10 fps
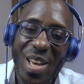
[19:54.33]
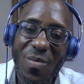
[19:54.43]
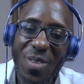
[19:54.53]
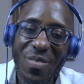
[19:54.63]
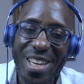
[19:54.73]

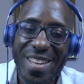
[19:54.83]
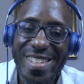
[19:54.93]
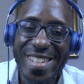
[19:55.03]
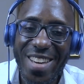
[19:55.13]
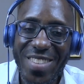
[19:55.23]
but
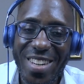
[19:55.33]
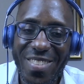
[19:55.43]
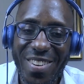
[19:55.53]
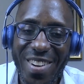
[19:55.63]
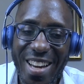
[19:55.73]
because I've
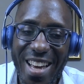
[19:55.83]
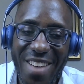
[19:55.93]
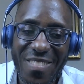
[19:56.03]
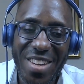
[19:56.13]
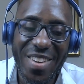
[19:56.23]
never
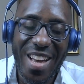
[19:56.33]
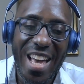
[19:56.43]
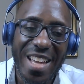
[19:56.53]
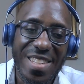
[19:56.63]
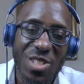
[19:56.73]

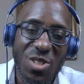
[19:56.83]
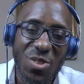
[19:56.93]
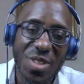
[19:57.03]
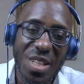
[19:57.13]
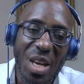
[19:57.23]
had to
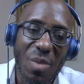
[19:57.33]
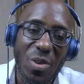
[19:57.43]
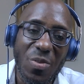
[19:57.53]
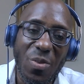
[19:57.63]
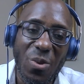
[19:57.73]
treat that
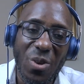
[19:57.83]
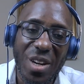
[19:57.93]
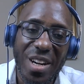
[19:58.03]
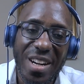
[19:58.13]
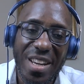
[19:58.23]
before,